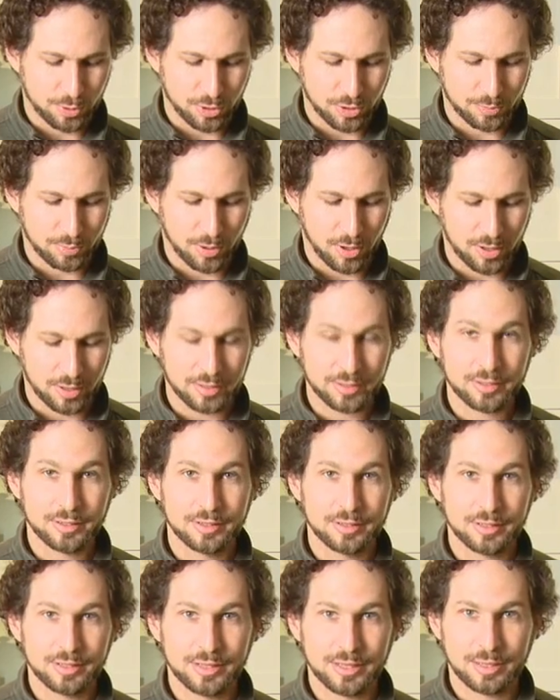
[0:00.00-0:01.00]
pull apart
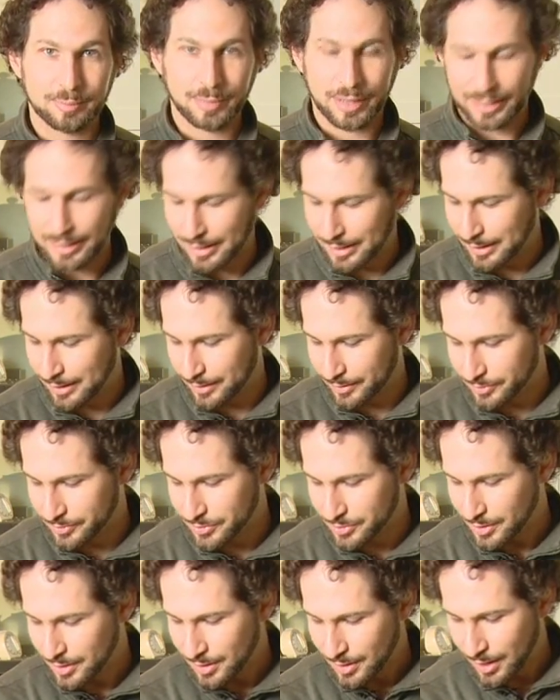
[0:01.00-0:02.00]
in my
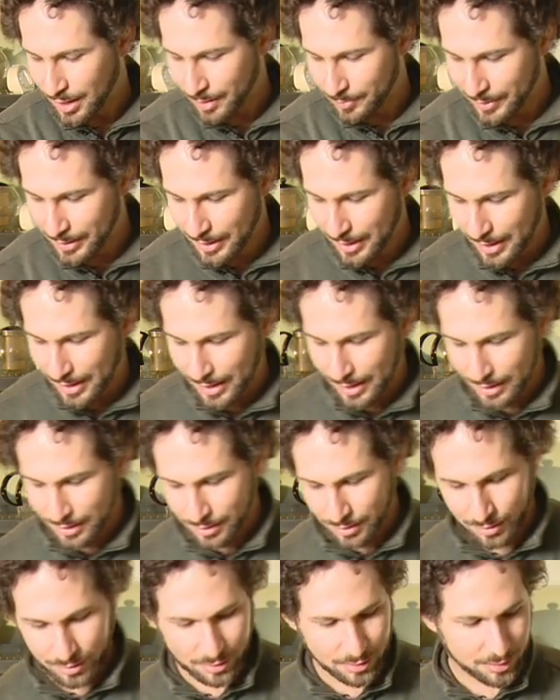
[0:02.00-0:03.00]
hands. I'm going to
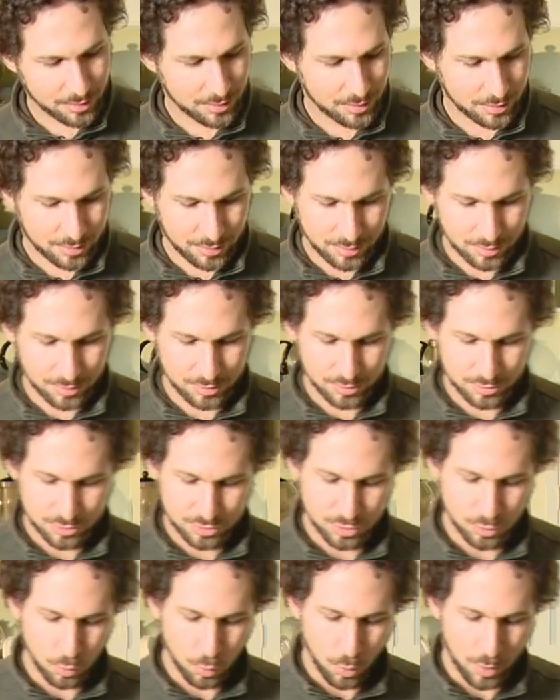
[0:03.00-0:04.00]
add
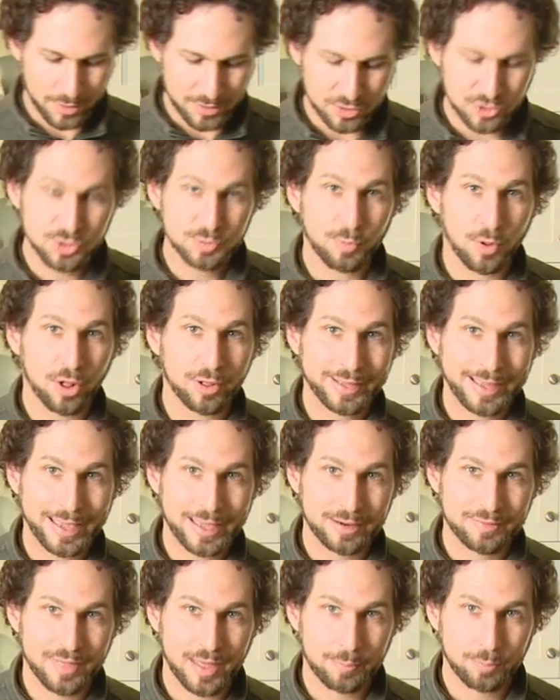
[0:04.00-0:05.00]
to one small
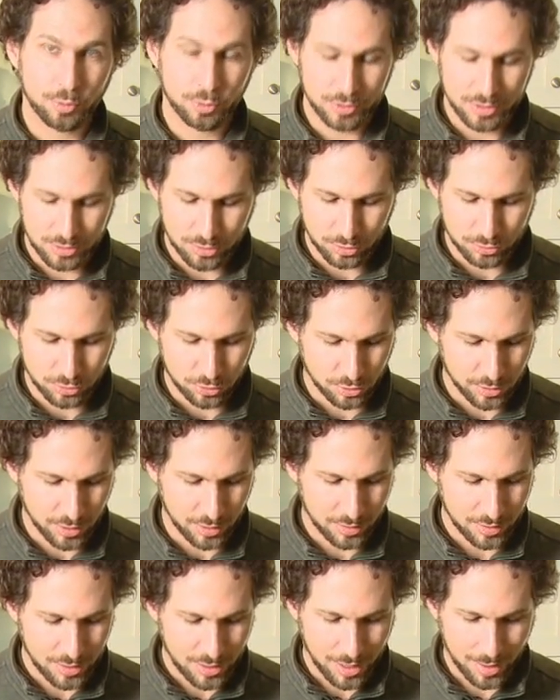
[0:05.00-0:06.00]
can of that bonito
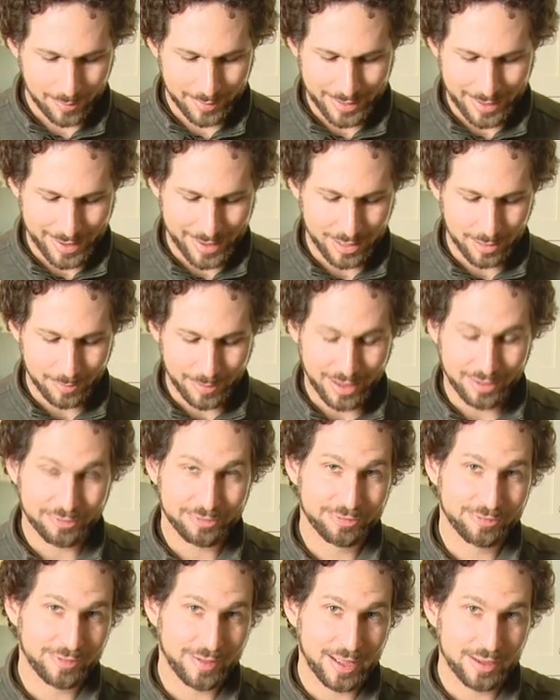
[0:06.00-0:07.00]
tuna, I'm going to add about
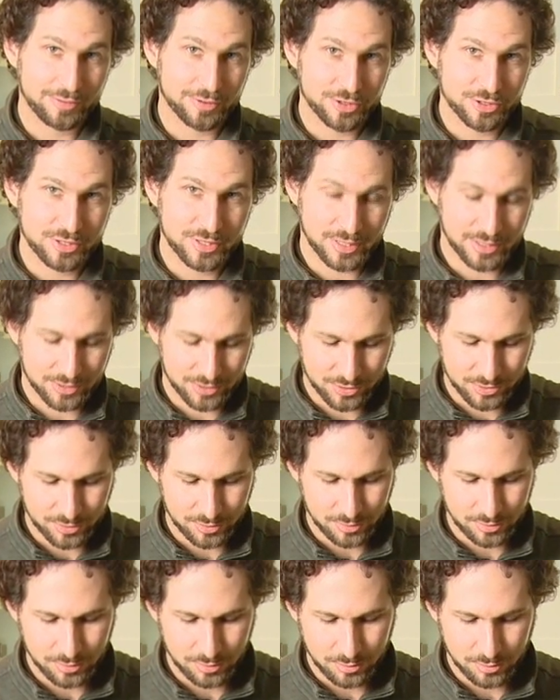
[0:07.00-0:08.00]
5 or 6
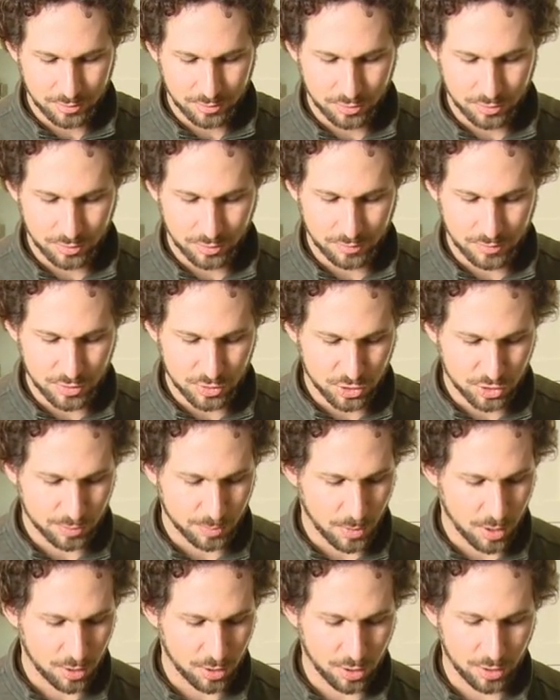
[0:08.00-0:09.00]
of these
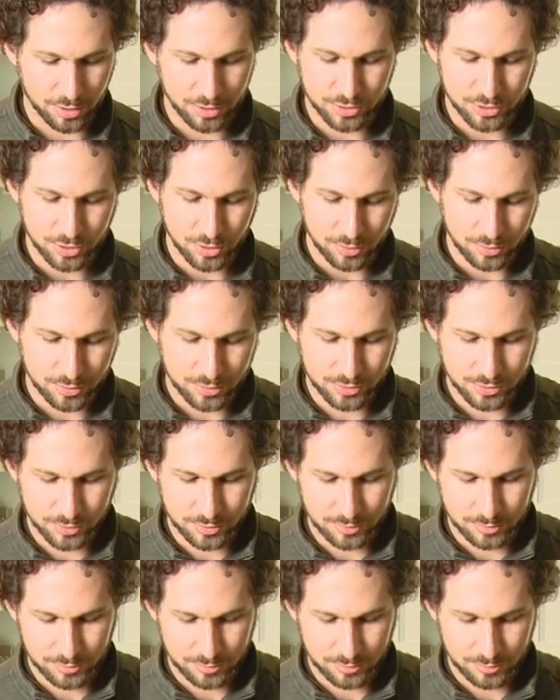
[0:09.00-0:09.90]
small artichokes.